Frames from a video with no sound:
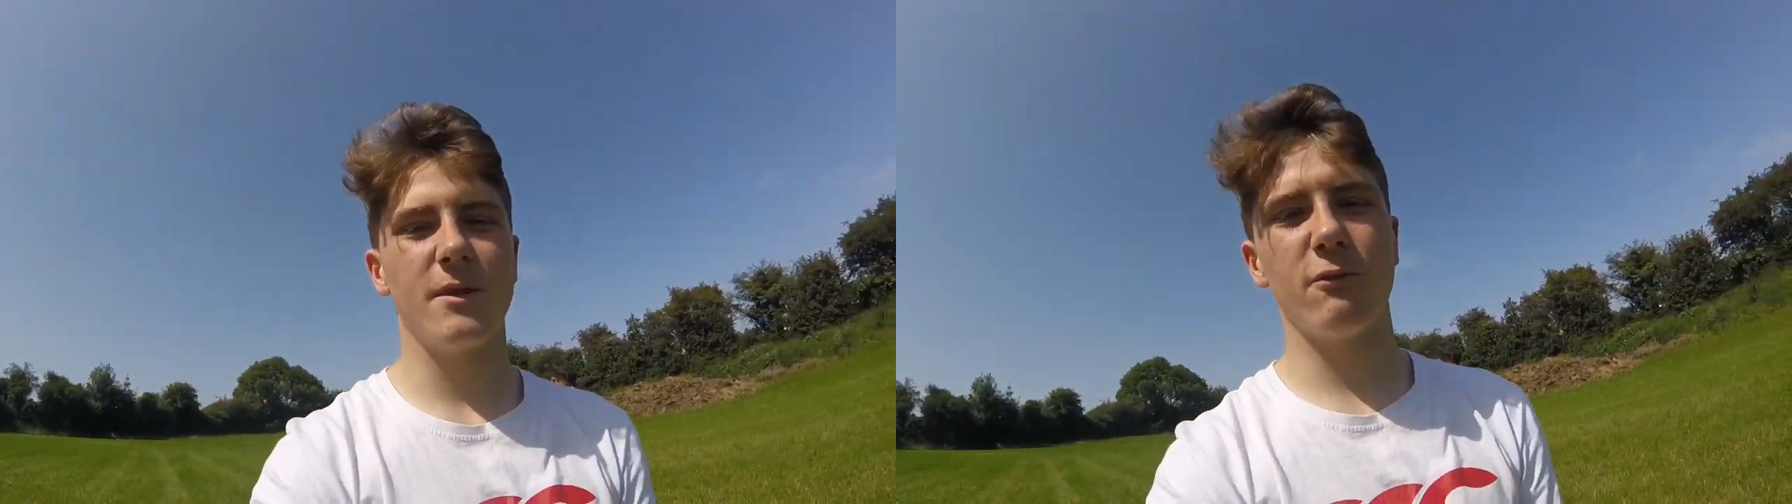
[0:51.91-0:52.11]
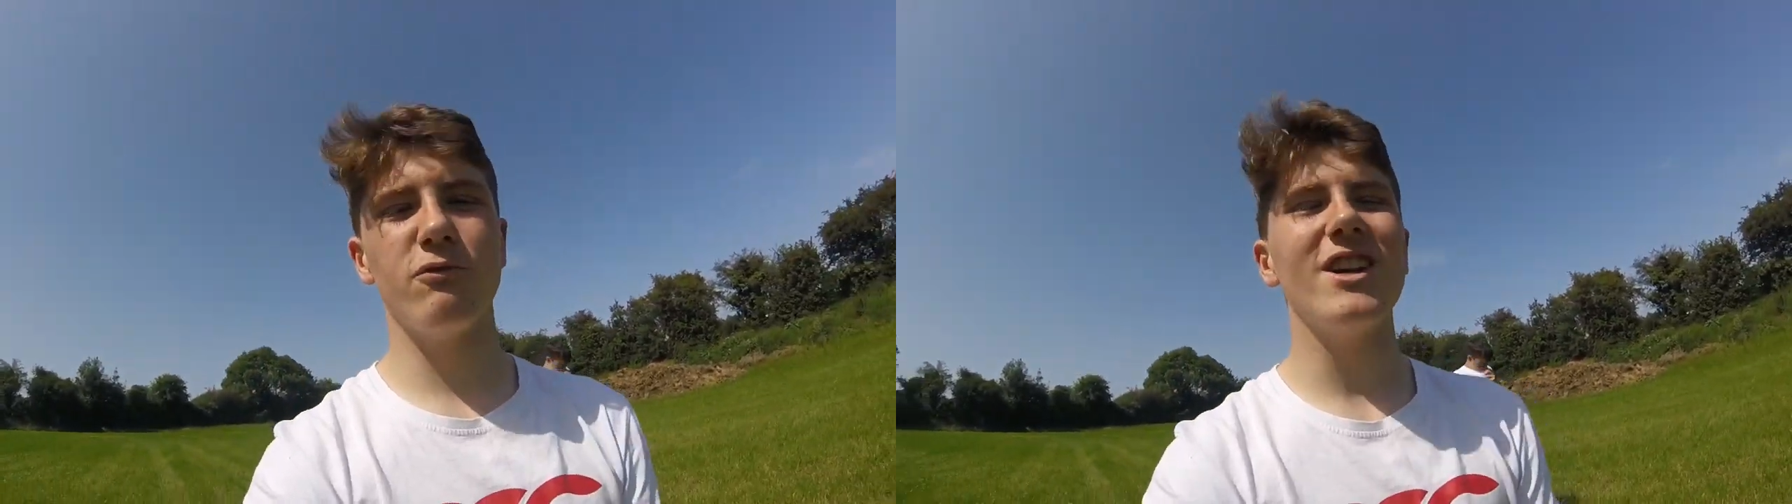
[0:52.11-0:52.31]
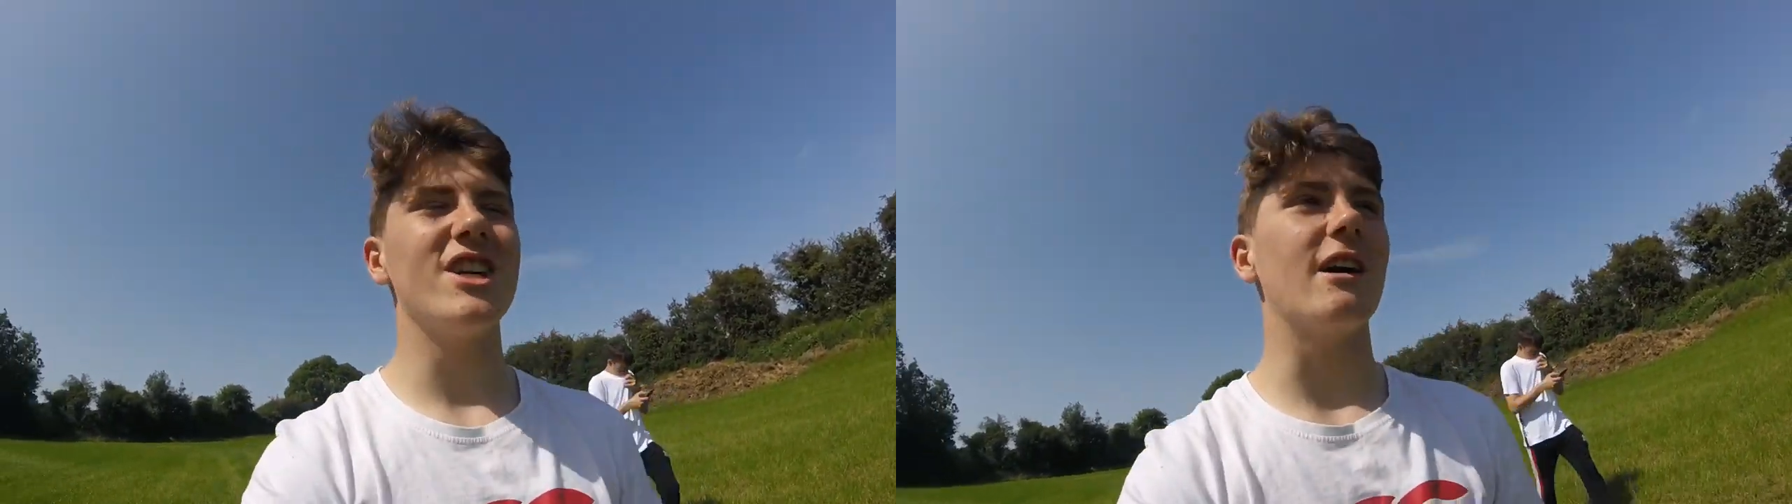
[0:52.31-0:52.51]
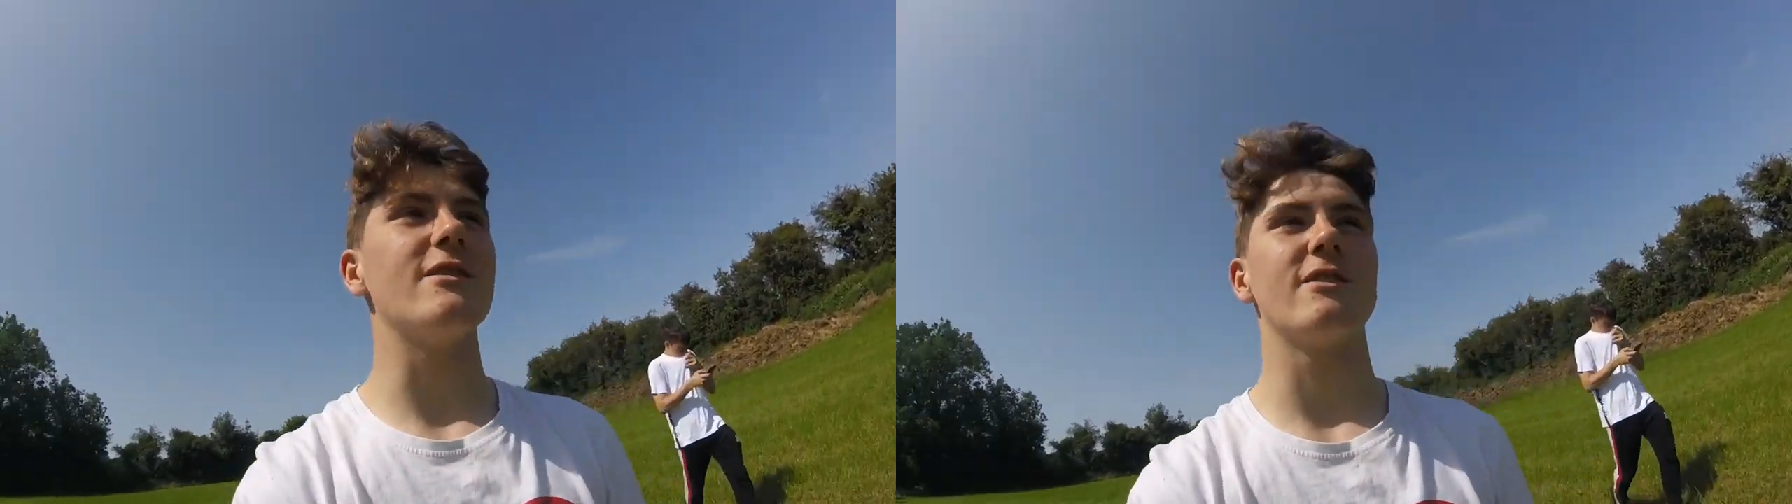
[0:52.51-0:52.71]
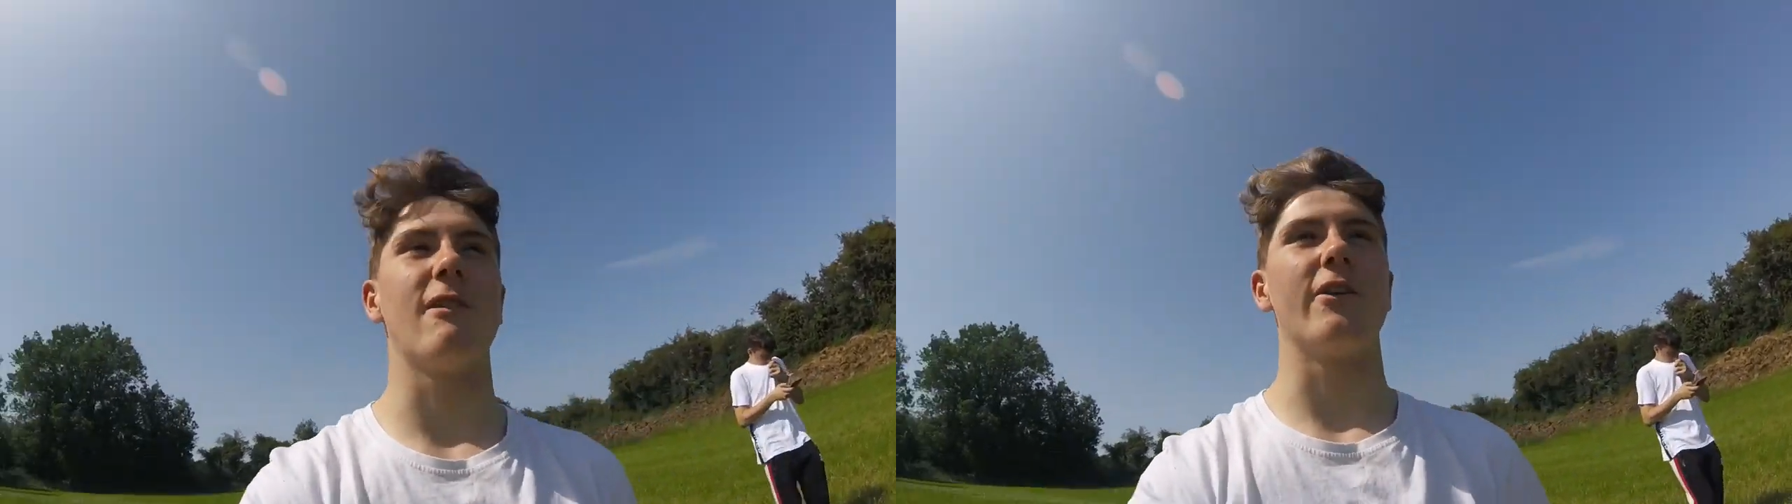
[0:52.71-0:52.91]
the rich
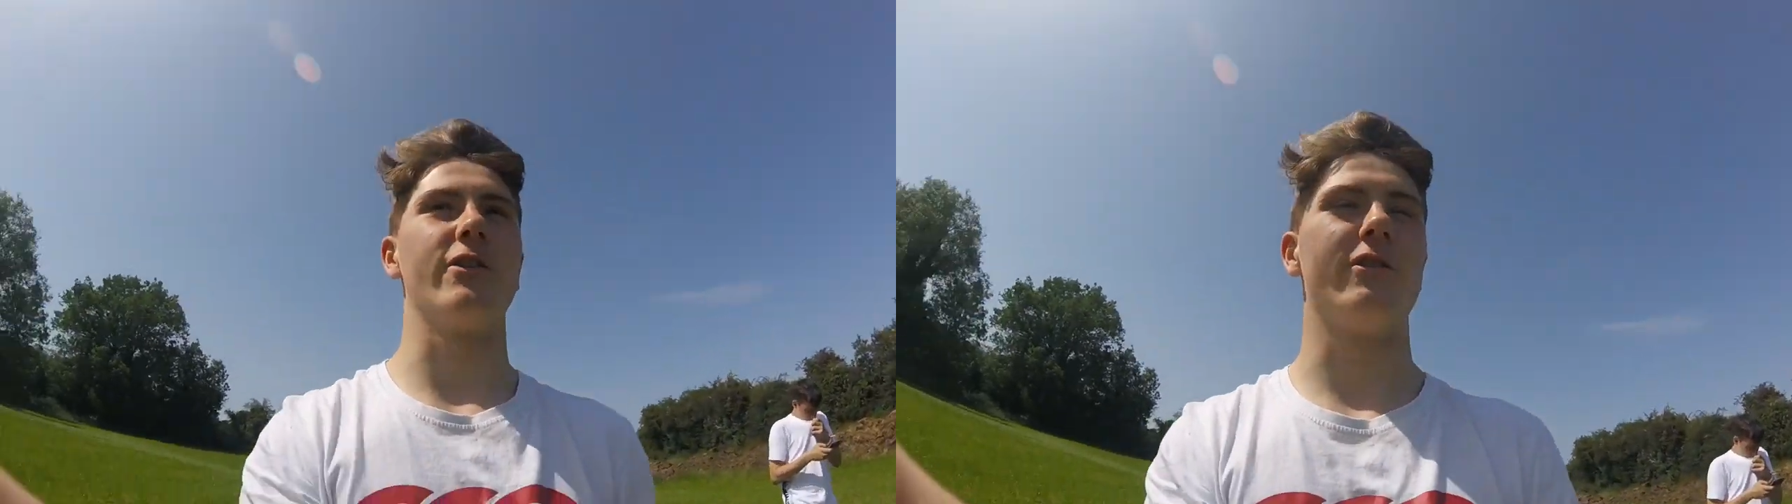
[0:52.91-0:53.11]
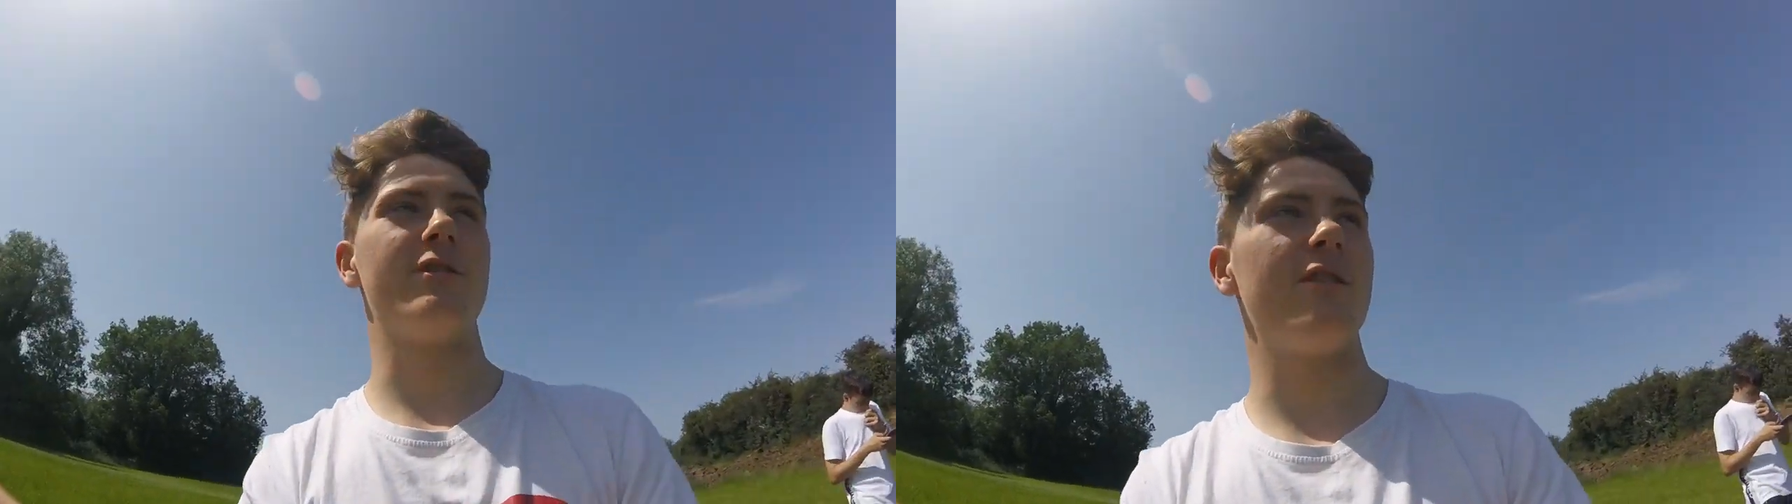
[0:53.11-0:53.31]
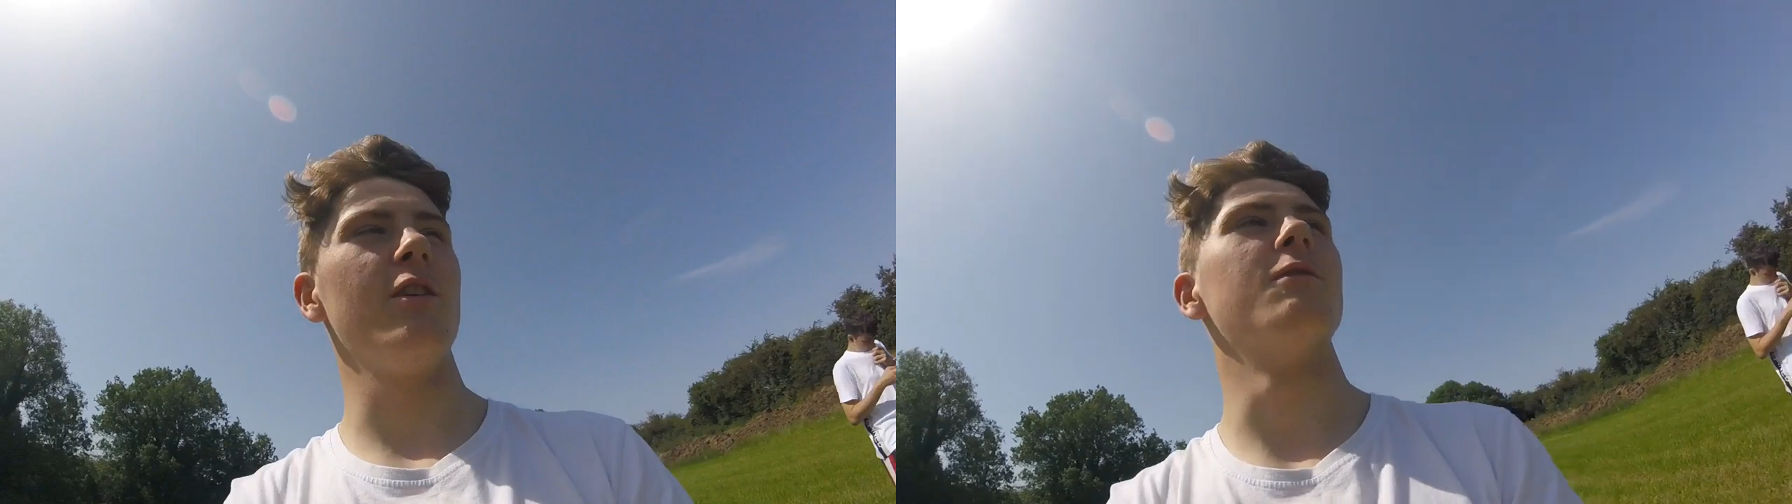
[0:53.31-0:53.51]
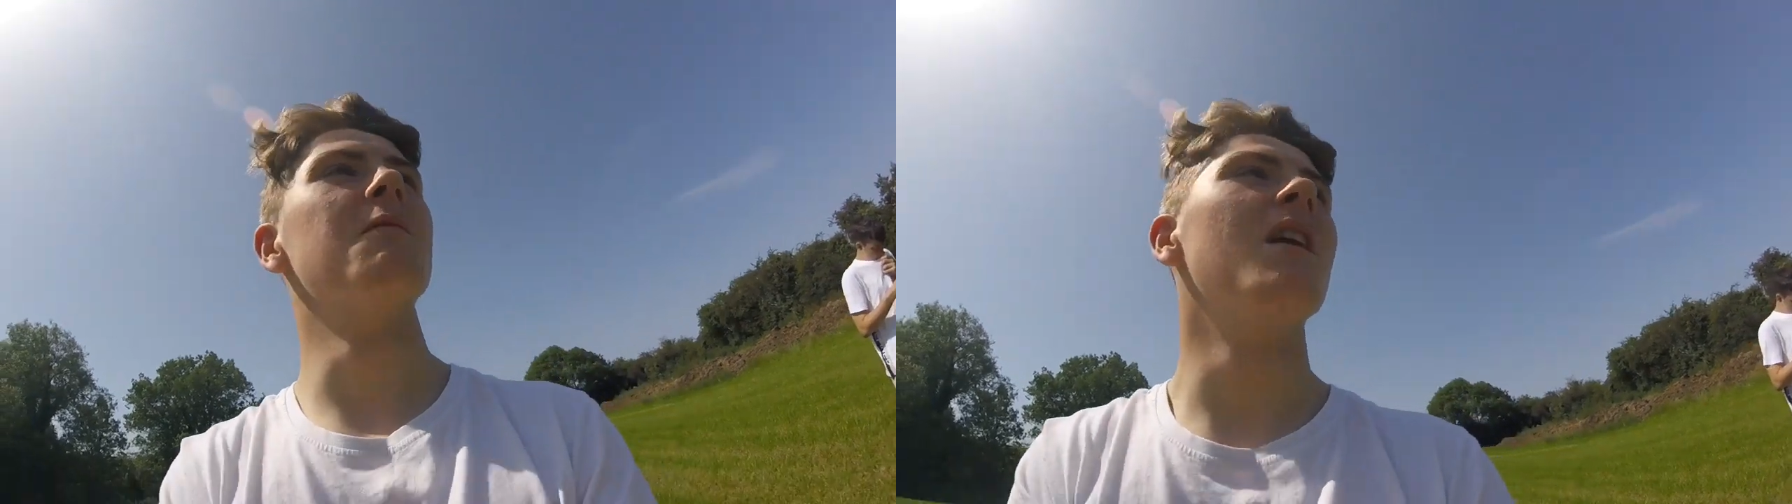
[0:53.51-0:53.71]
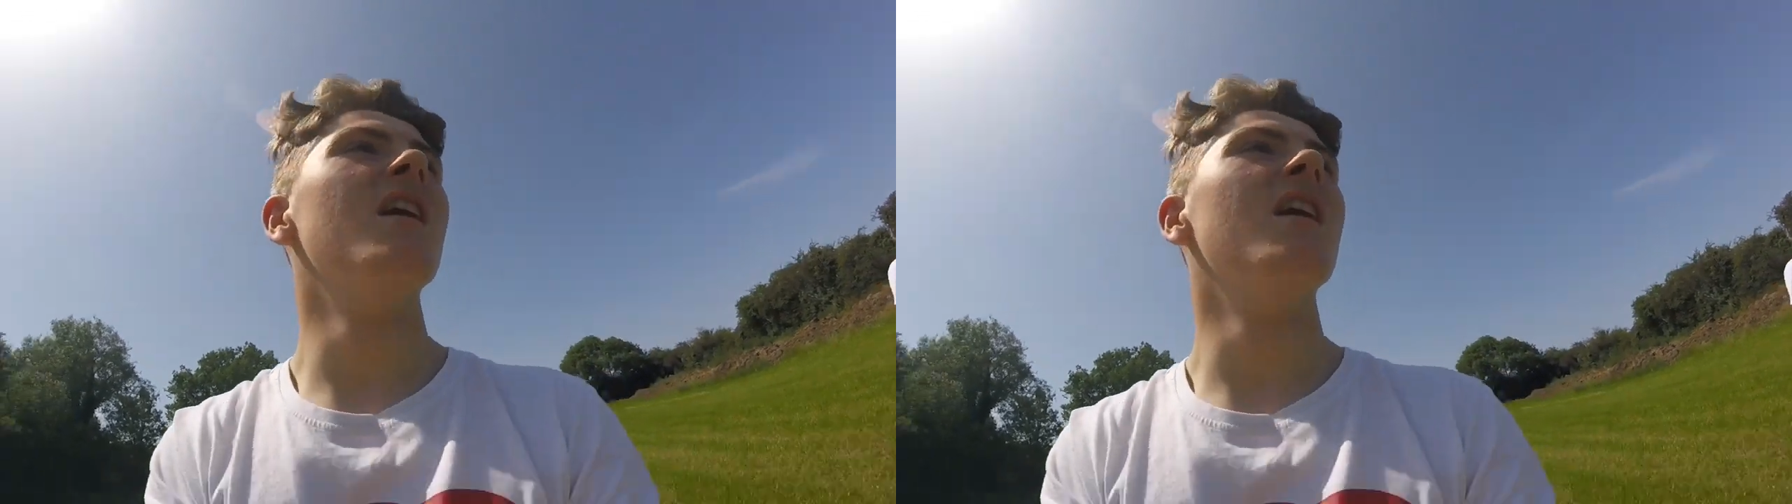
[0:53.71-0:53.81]
houses around here too.